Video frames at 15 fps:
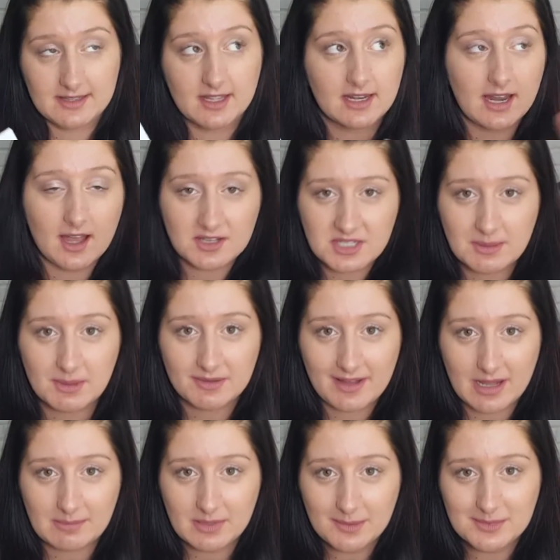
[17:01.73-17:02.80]
Their last couple of
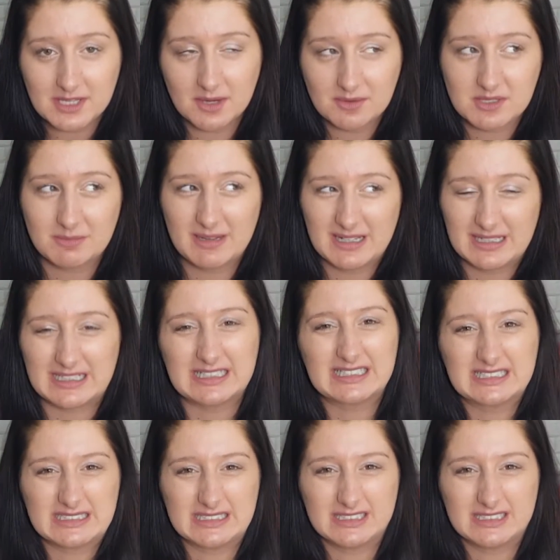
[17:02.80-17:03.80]
albums, I was a bit like,